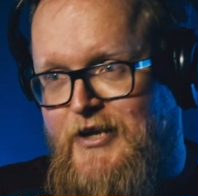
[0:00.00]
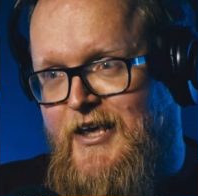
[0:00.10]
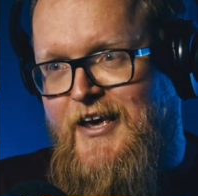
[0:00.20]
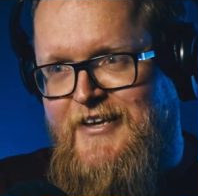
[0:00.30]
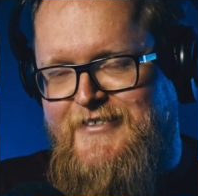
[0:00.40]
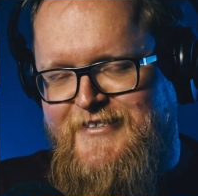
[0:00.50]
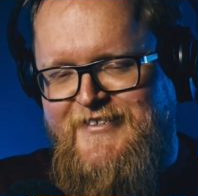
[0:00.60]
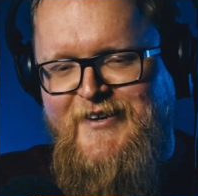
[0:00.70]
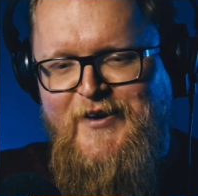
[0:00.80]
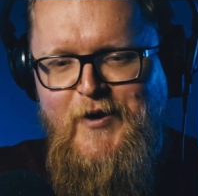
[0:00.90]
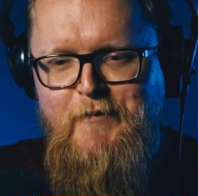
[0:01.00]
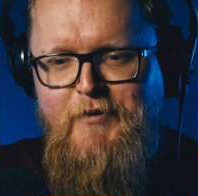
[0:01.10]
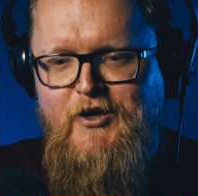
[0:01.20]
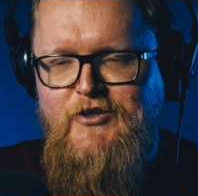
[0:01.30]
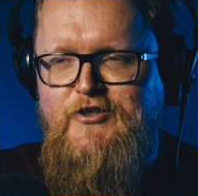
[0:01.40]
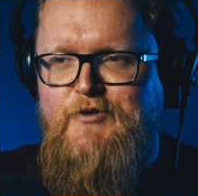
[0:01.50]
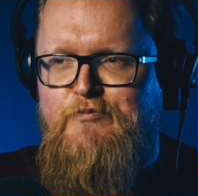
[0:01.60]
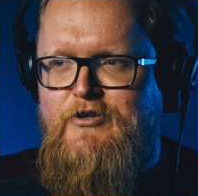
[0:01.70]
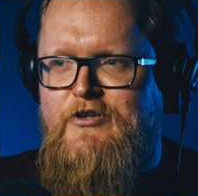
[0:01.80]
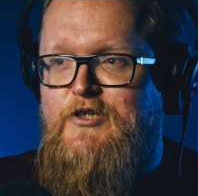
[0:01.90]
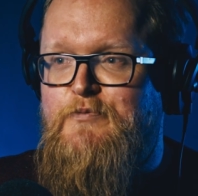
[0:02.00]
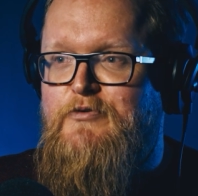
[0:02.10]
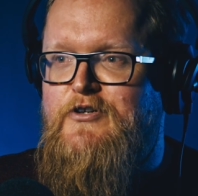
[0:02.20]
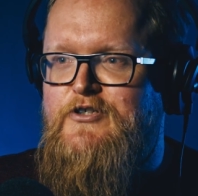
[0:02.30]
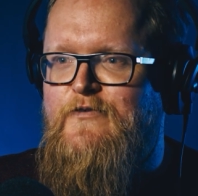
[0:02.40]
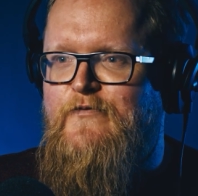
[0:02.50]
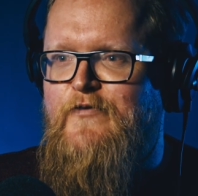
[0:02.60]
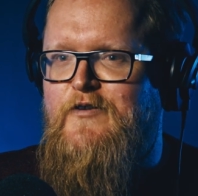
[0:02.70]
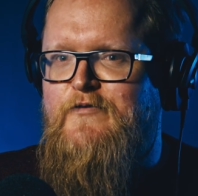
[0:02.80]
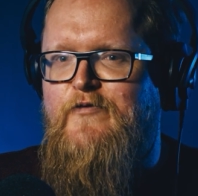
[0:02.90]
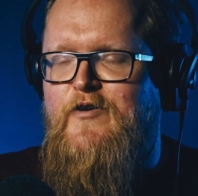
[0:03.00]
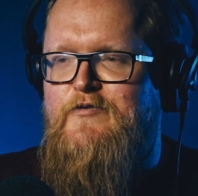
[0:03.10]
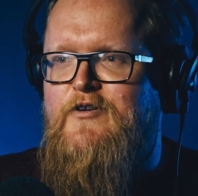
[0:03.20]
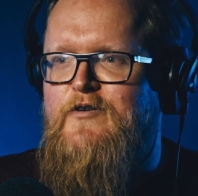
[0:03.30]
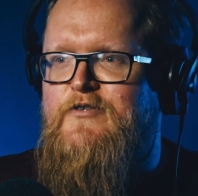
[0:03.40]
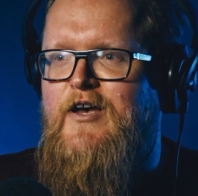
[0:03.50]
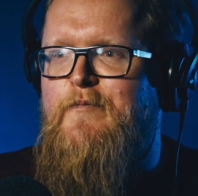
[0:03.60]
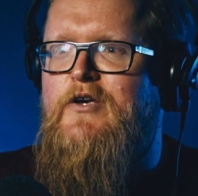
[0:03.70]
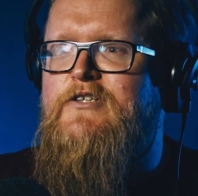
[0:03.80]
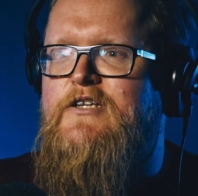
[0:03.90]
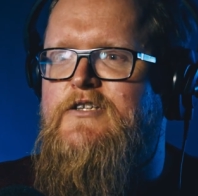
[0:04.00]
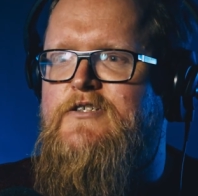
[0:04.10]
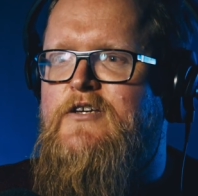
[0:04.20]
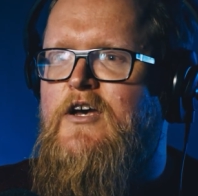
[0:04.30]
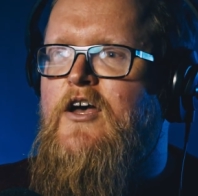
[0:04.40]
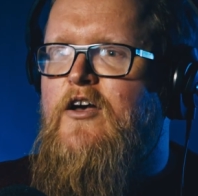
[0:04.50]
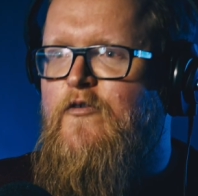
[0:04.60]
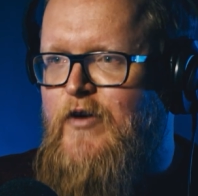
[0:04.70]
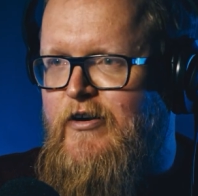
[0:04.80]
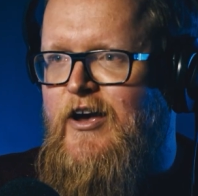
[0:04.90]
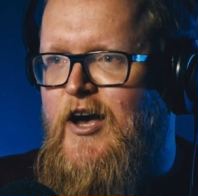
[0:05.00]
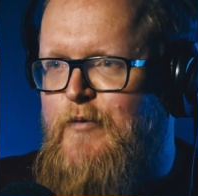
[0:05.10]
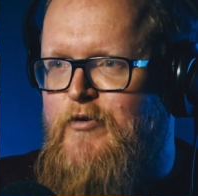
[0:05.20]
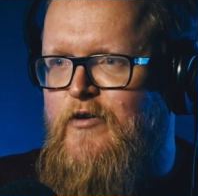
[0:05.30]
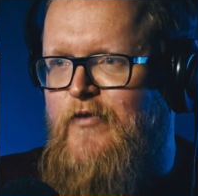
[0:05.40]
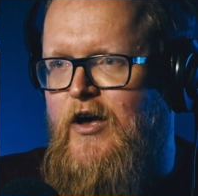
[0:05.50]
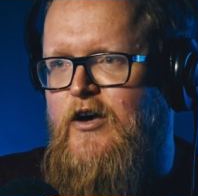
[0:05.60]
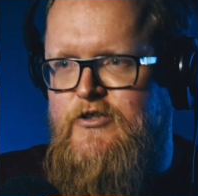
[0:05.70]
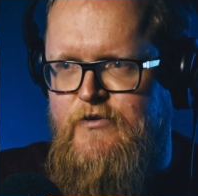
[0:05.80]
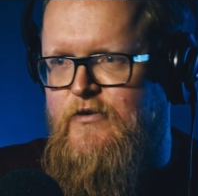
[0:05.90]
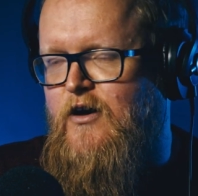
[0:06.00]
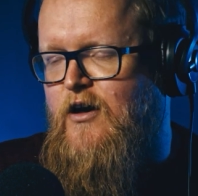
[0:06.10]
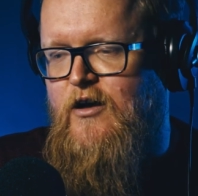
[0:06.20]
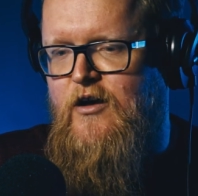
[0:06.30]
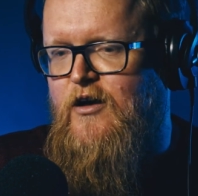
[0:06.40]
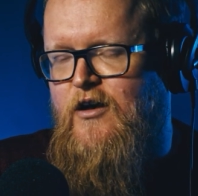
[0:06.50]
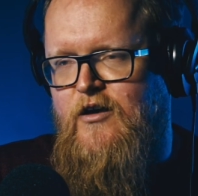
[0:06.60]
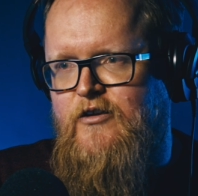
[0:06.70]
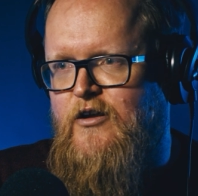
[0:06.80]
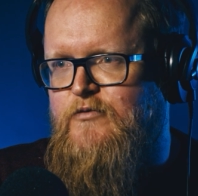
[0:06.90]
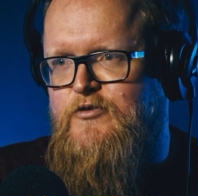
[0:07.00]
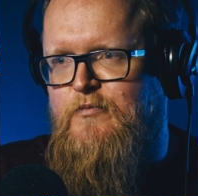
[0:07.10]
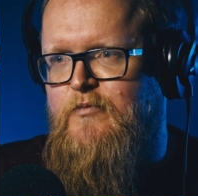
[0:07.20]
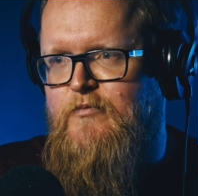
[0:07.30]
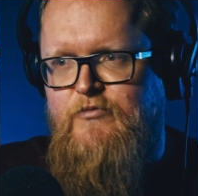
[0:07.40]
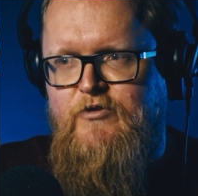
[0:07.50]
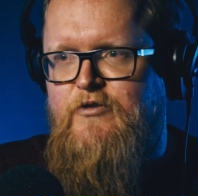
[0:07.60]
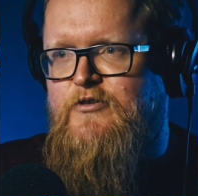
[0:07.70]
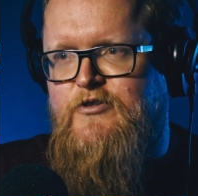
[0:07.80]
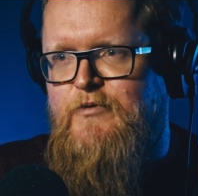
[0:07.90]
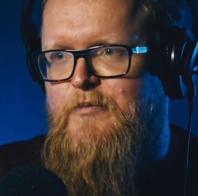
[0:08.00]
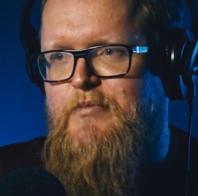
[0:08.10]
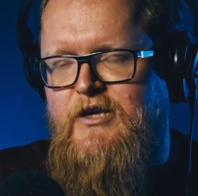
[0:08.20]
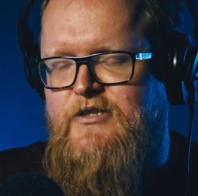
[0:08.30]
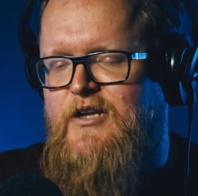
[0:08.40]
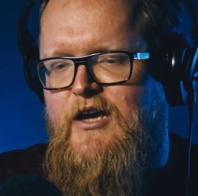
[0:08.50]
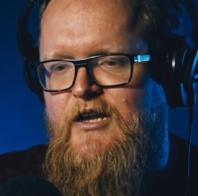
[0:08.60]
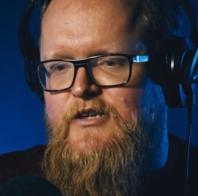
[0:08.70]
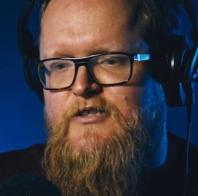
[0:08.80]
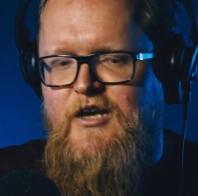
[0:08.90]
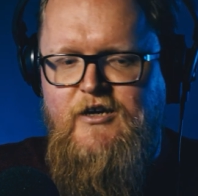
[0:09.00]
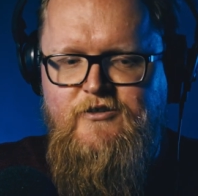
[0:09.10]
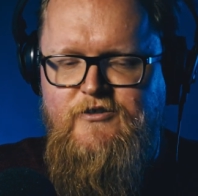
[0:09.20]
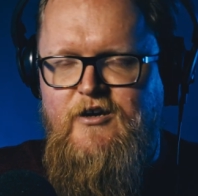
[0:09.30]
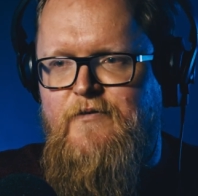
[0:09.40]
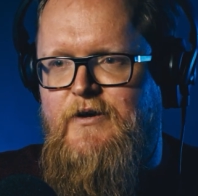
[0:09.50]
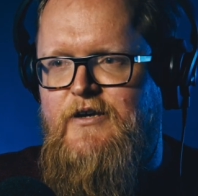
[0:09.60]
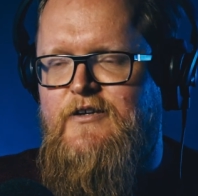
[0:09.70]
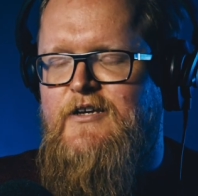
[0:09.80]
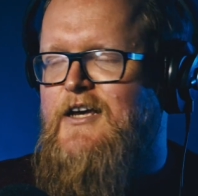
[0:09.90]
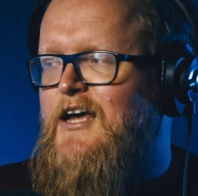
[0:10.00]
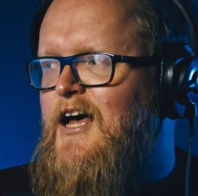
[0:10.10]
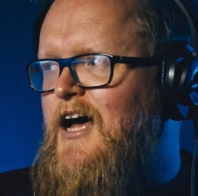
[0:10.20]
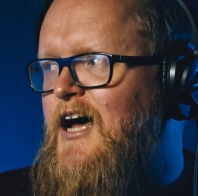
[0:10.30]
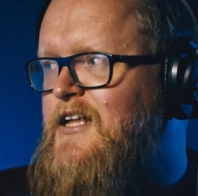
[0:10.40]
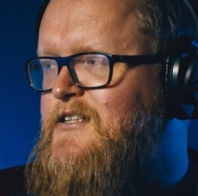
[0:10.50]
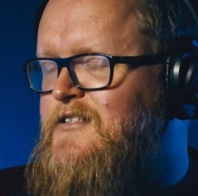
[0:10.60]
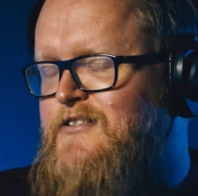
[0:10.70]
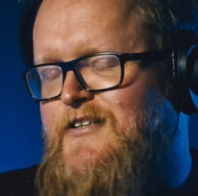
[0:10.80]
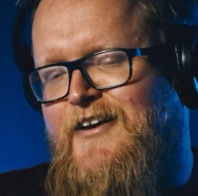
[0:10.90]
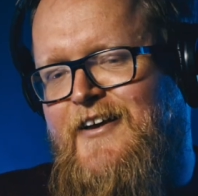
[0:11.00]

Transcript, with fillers: but he is, because there's production photos, and because it's very high profile, because you've got, you know, some of the biggest A-list actors going, and